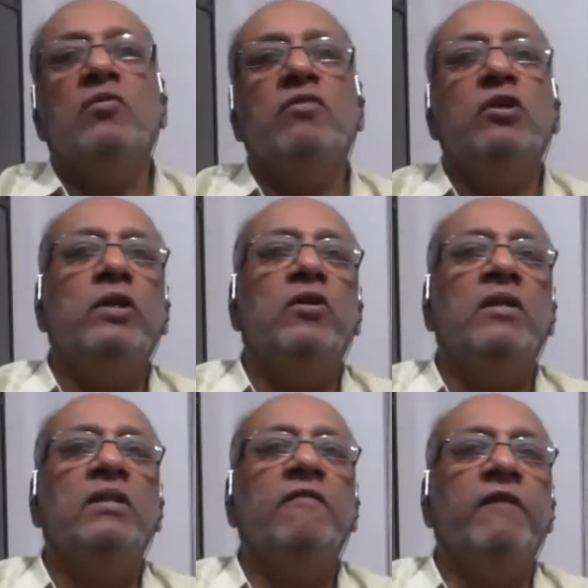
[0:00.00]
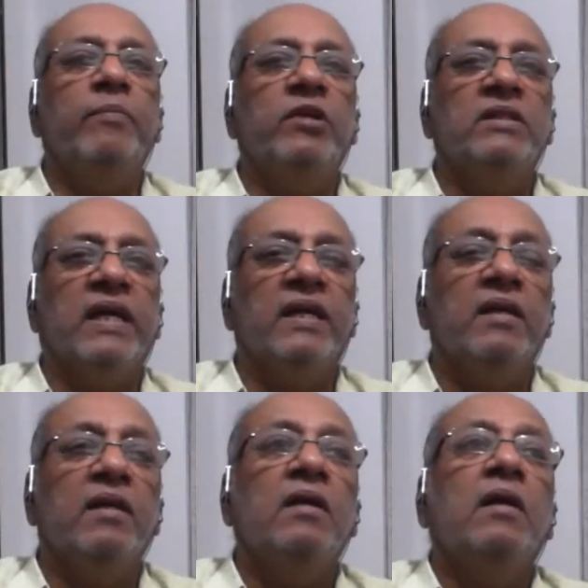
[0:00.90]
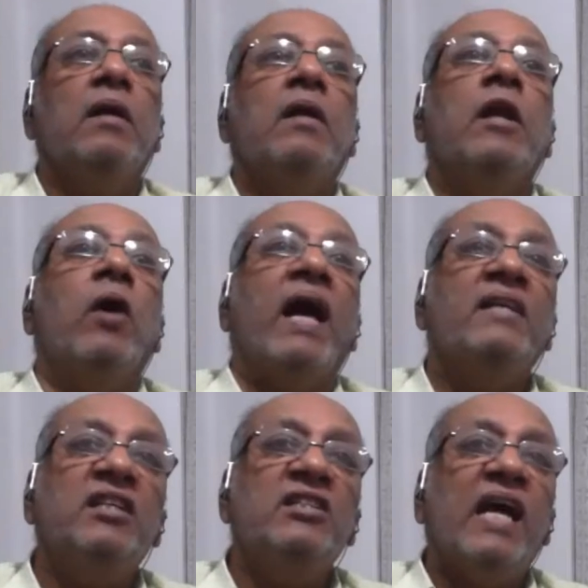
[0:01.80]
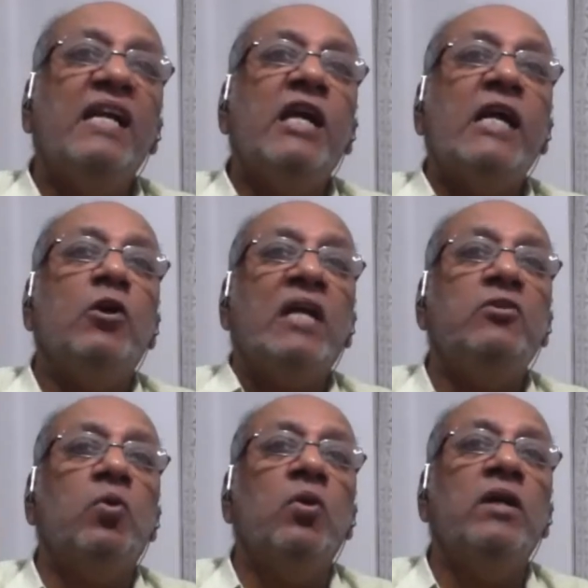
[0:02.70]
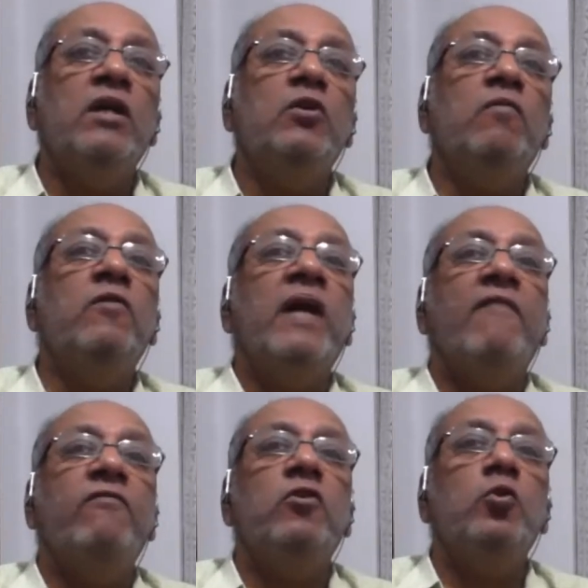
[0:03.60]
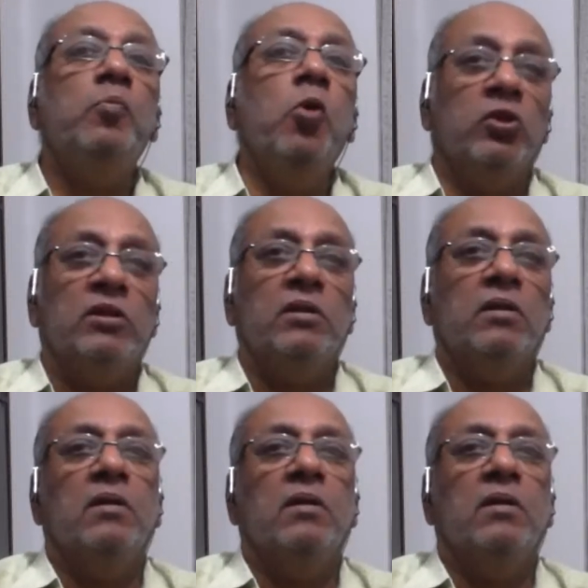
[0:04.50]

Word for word: you would do it on the femoral side. Now, as the child gets older, you would have to do both.